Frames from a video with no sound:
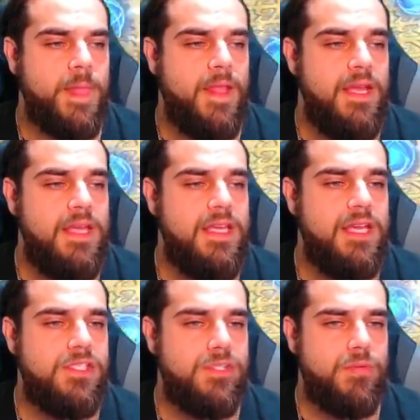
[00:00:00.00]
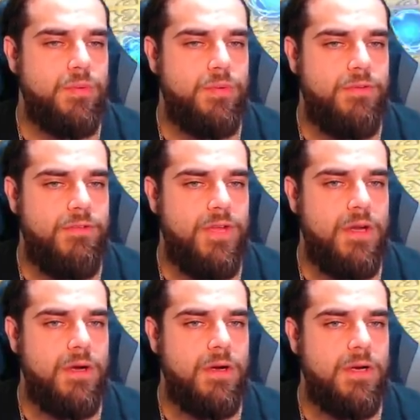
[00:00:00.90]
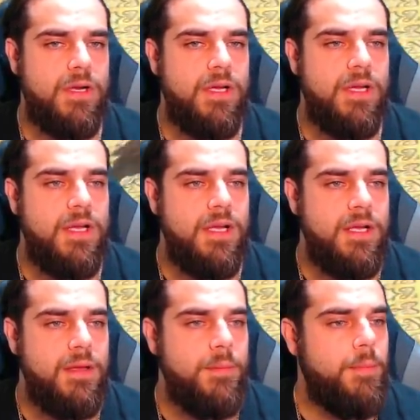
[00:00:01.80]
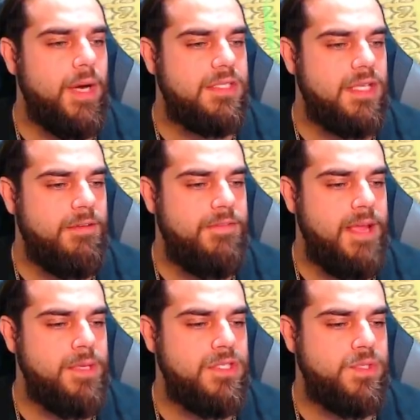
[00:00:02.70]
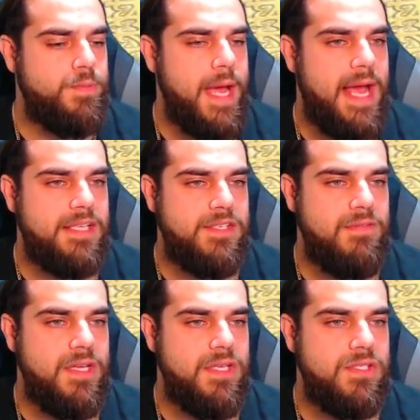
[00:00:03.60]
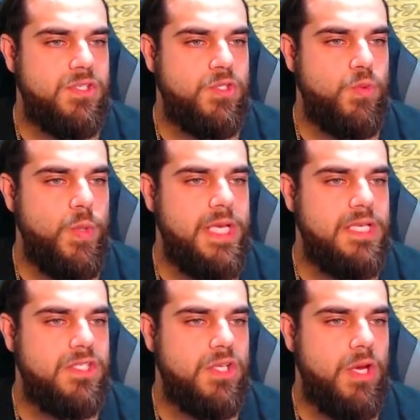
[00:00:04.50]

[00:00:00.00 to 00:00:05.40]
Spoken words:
He gets through the fear. But Fabian's passive is sweet, so...